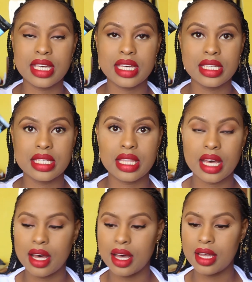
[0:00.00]
is
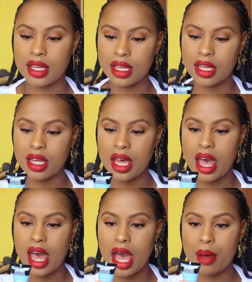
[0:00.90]
the
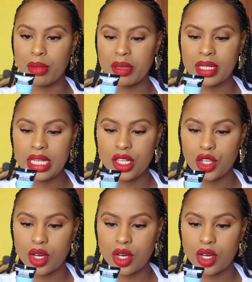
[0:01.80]
Maybelline New